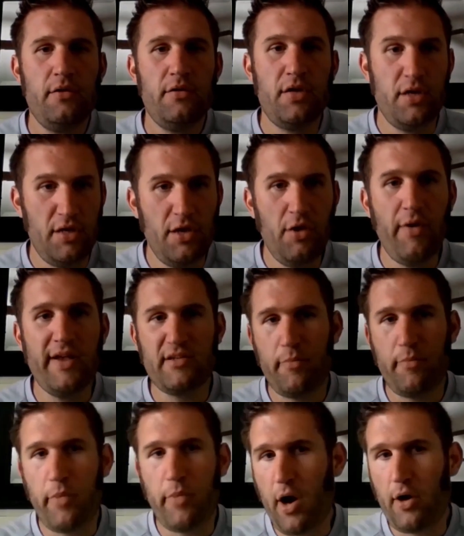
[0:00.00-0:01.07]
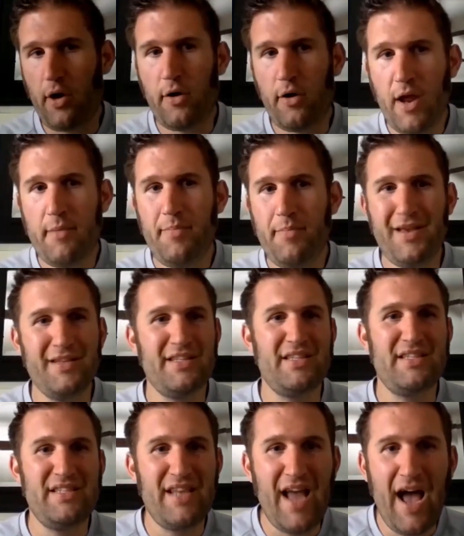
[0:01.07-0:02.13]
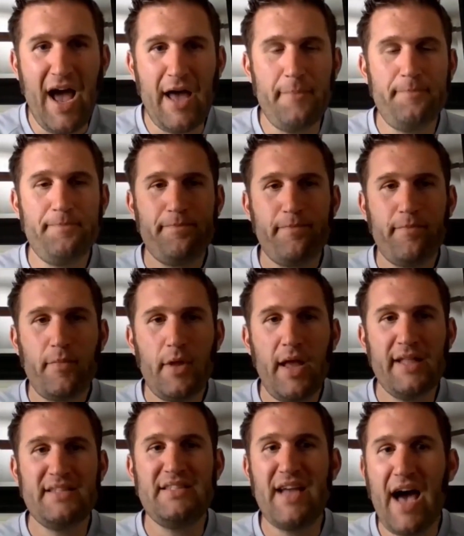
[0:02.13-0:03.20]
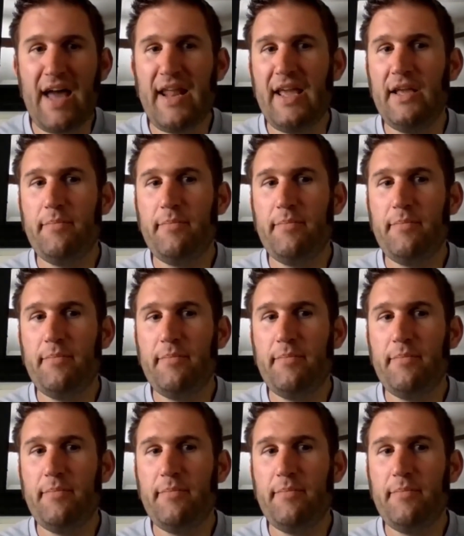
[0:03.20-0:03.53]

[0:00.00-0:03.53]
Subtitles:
to you as a partner, right? Because it's not a